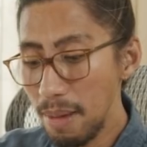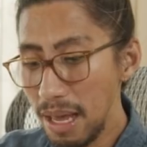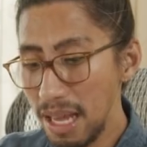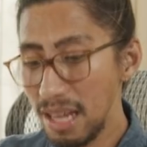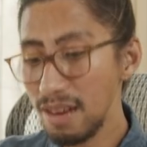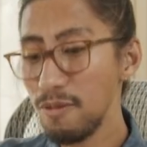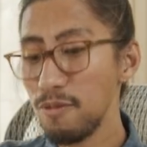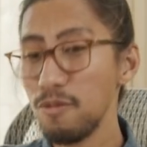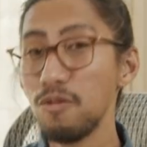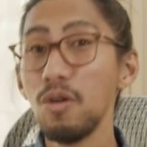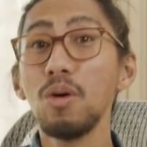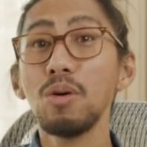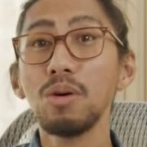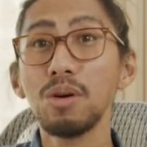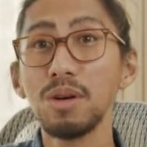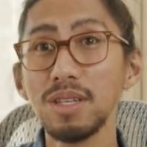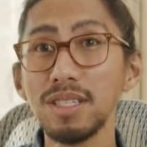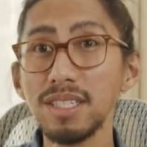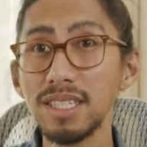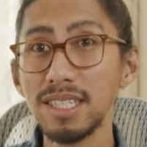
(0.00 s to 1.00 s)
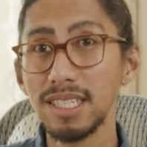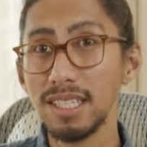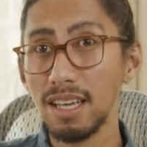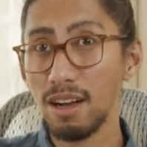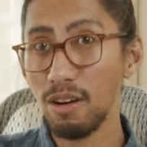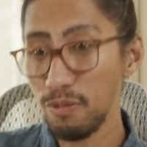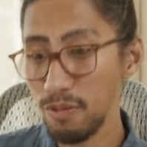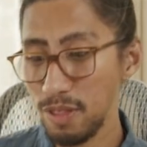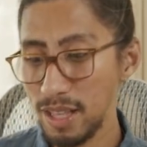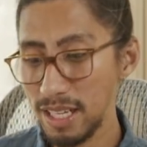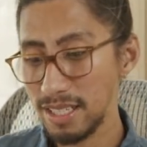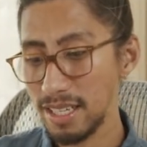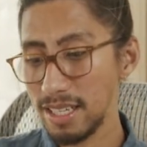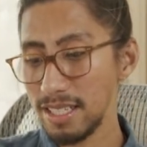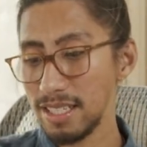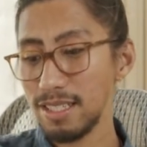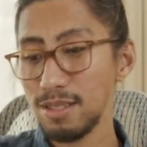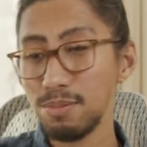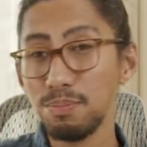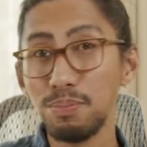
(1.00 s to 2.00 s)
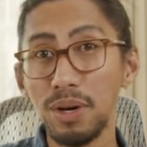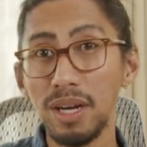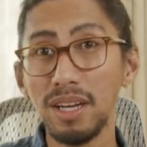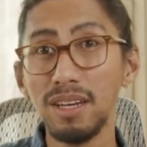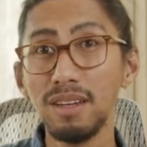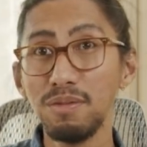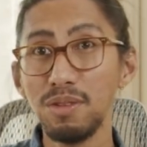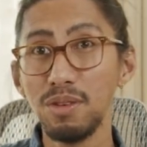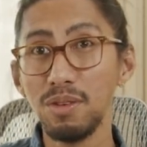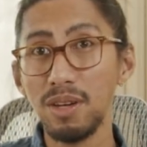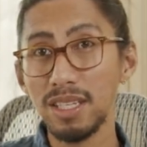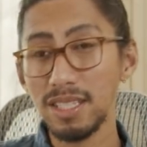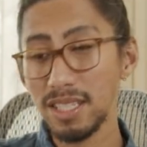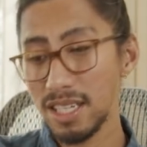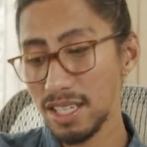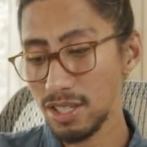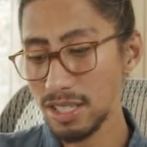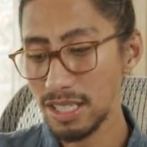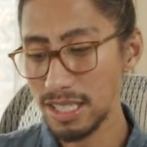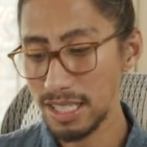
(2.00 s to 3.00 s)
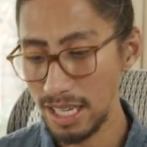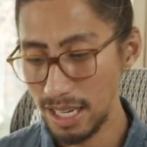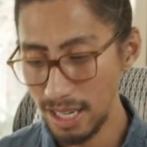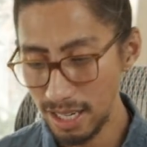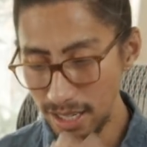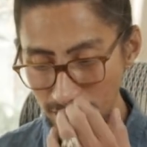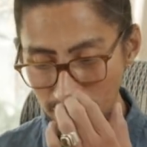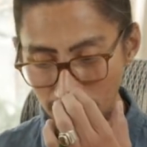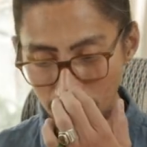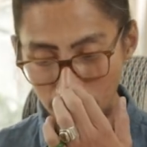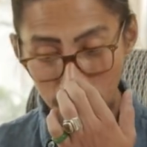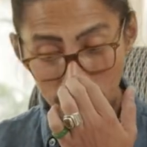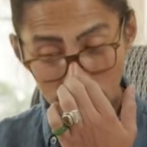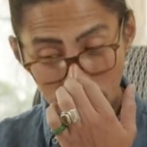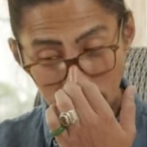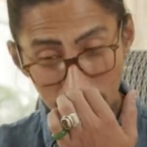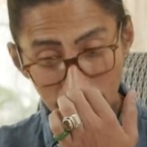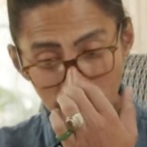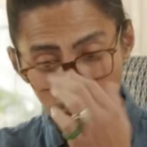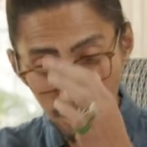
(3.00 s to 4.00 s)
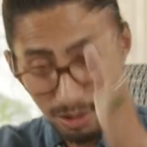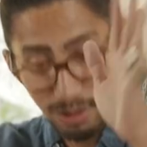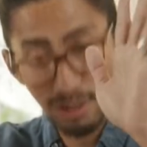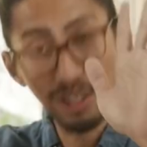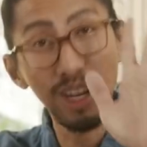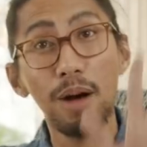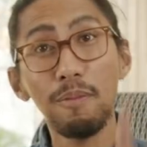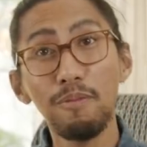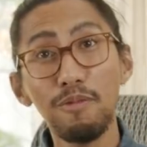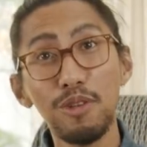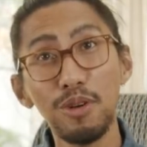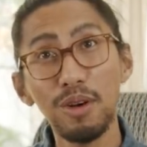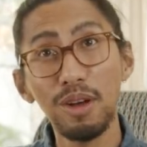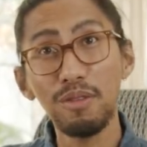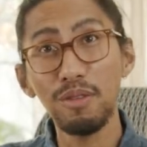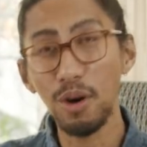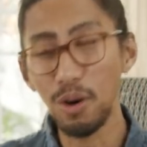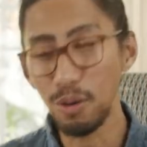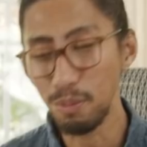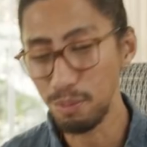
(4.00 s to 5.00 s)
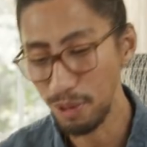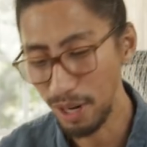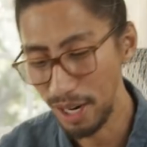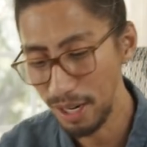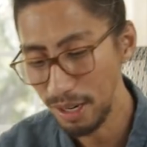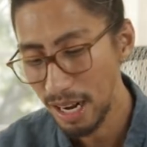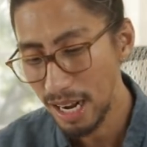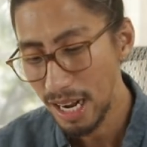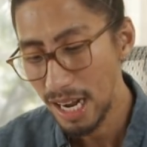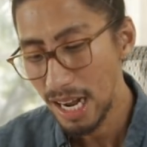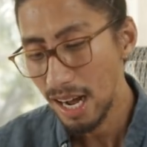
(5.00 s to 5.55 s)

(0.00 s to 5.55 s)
main focus of this spread, if you guys can just see it, you know, because in top view, I hope, right?